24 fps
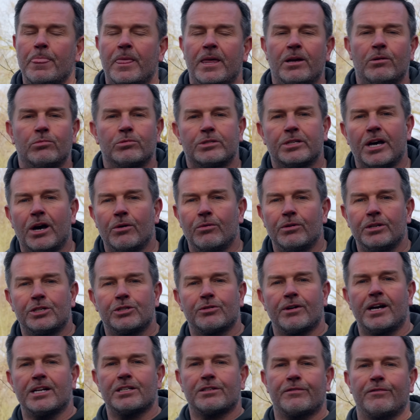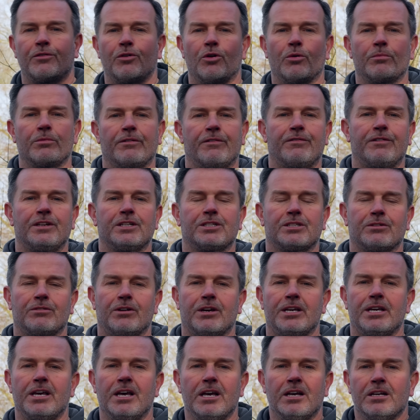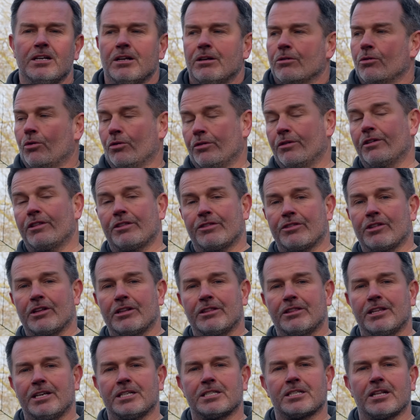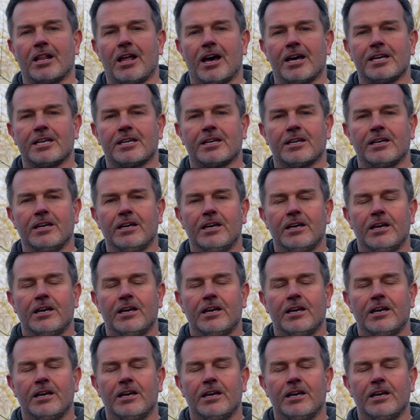It will totally transform the fishery, or this lake,